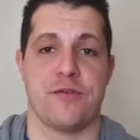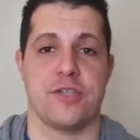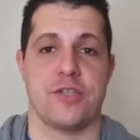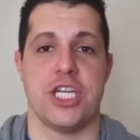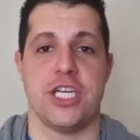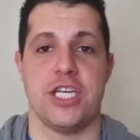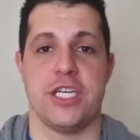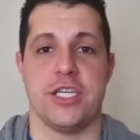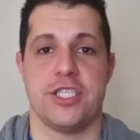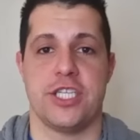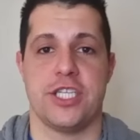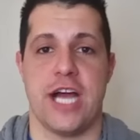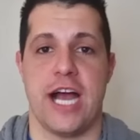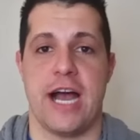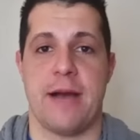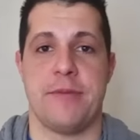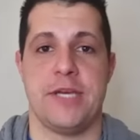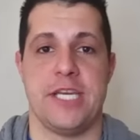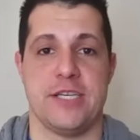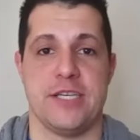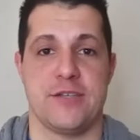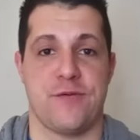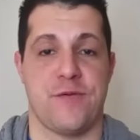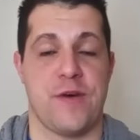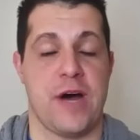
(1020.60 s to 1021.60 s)
Virginia job.
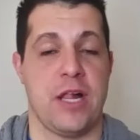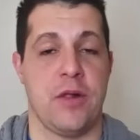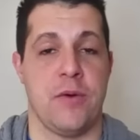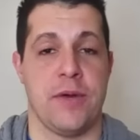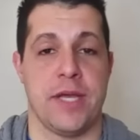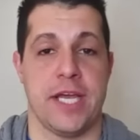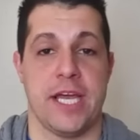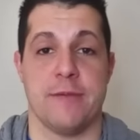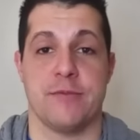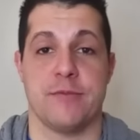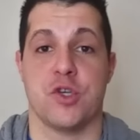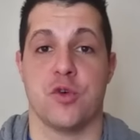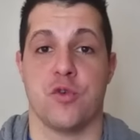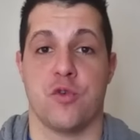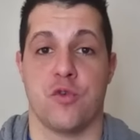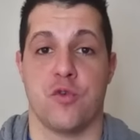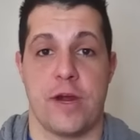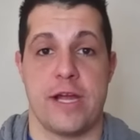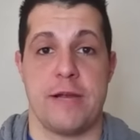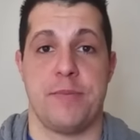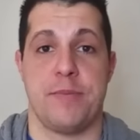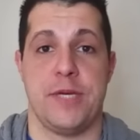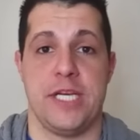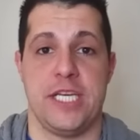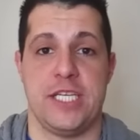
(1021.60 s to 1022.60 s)
He is following him. So
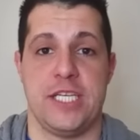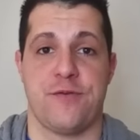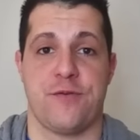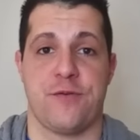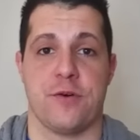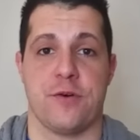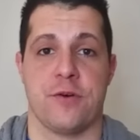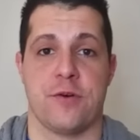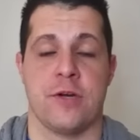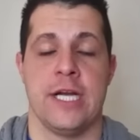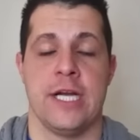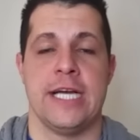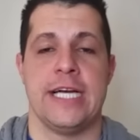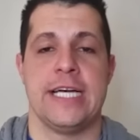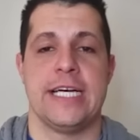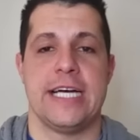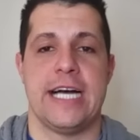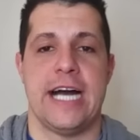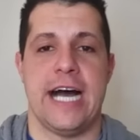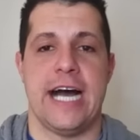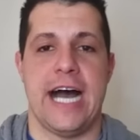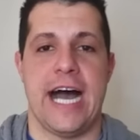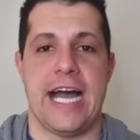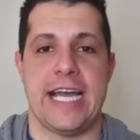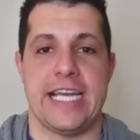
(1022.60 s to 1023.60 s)
great piece for
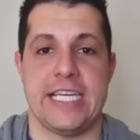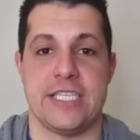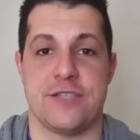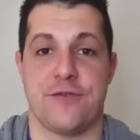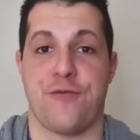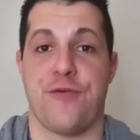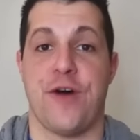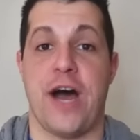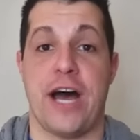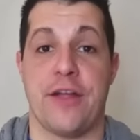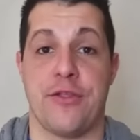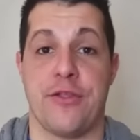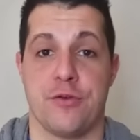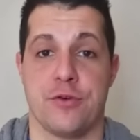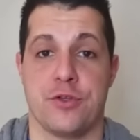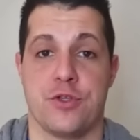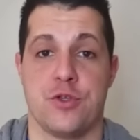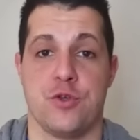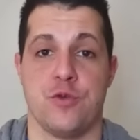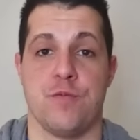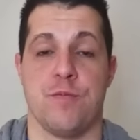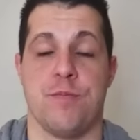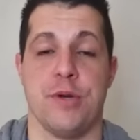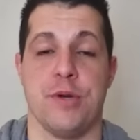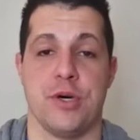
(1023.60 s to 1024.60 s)
his father
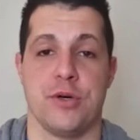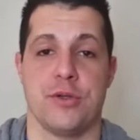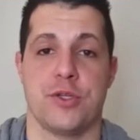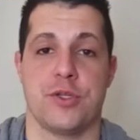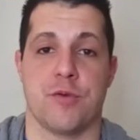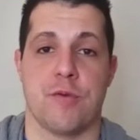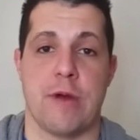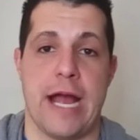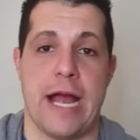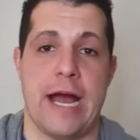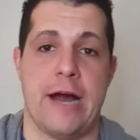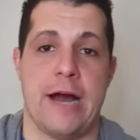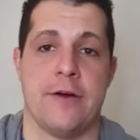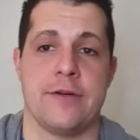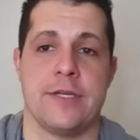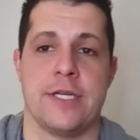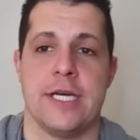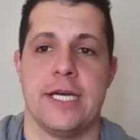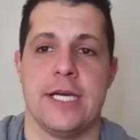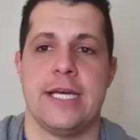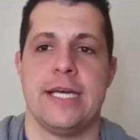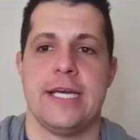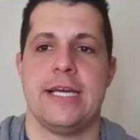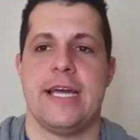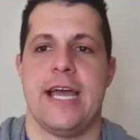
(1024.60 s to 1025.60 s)
to build around.
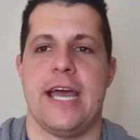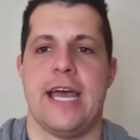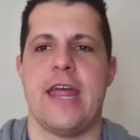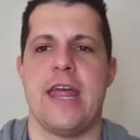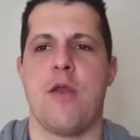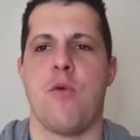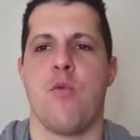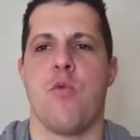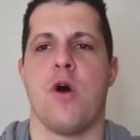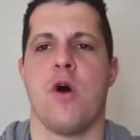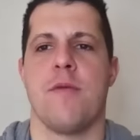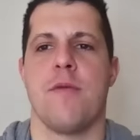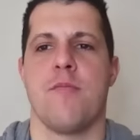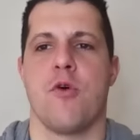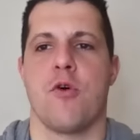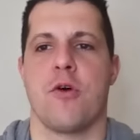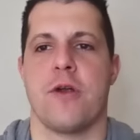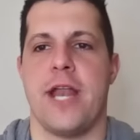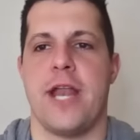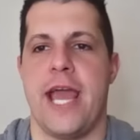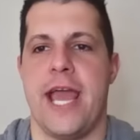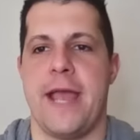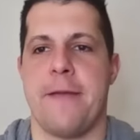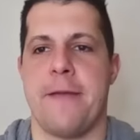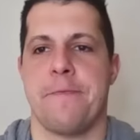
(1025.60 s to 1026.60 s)
And then one more
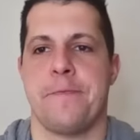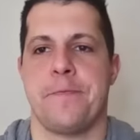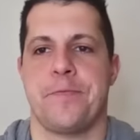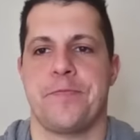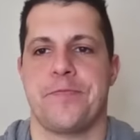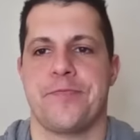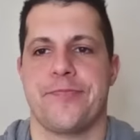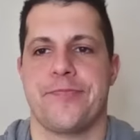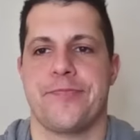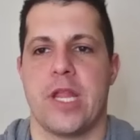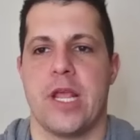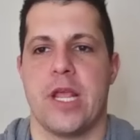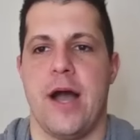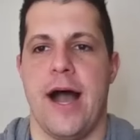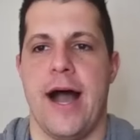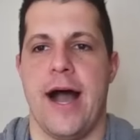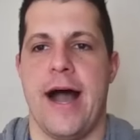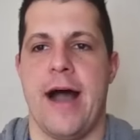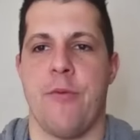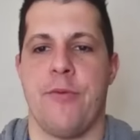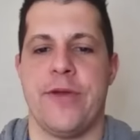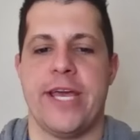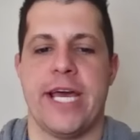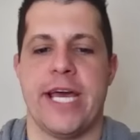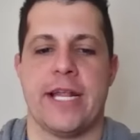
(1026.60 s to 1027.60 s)
name.
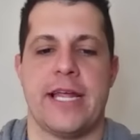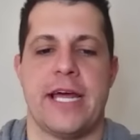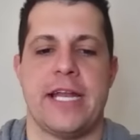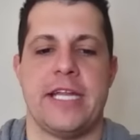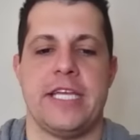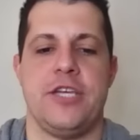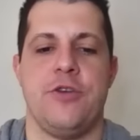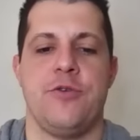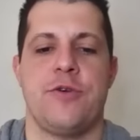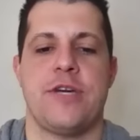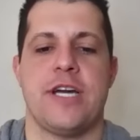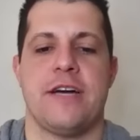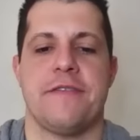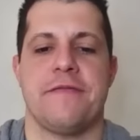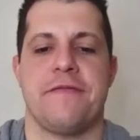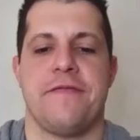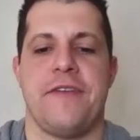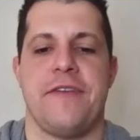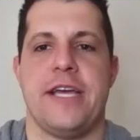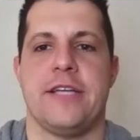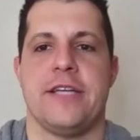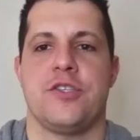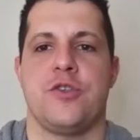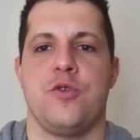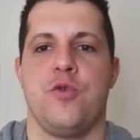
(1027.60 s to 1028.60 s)
We got a lot of UConn
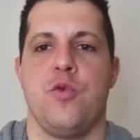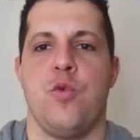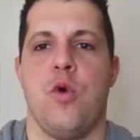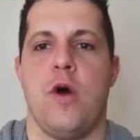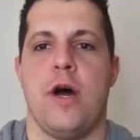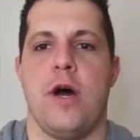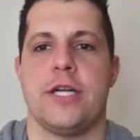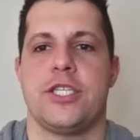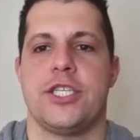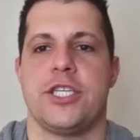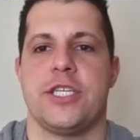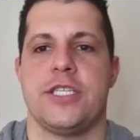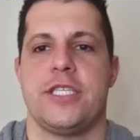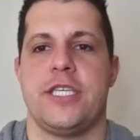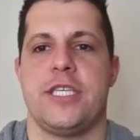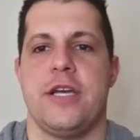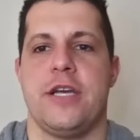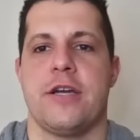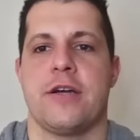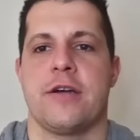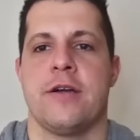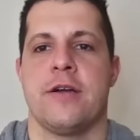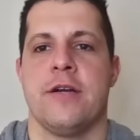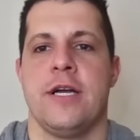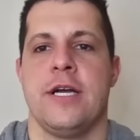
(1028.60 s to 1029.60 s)
fans who watch us
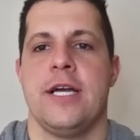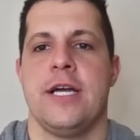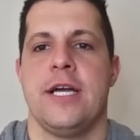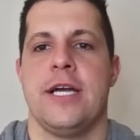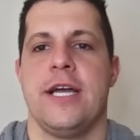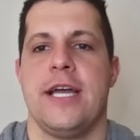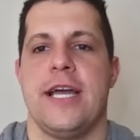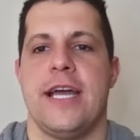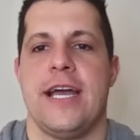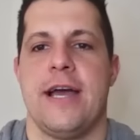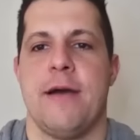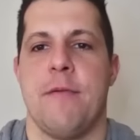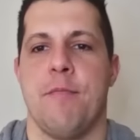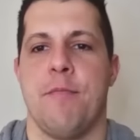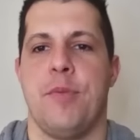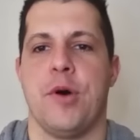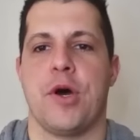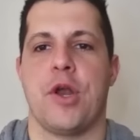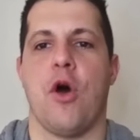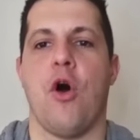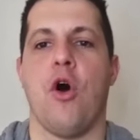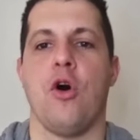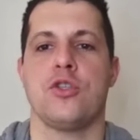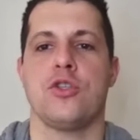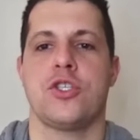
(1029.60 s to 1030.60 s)
here,
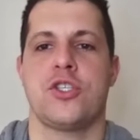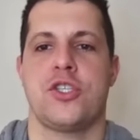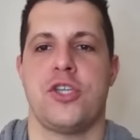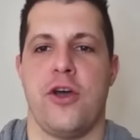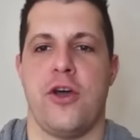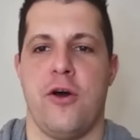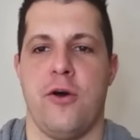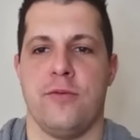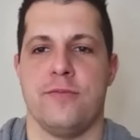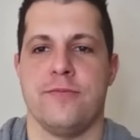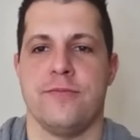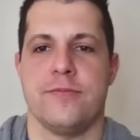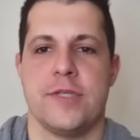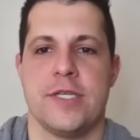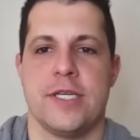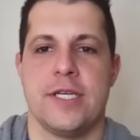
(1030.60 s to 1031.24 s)
but also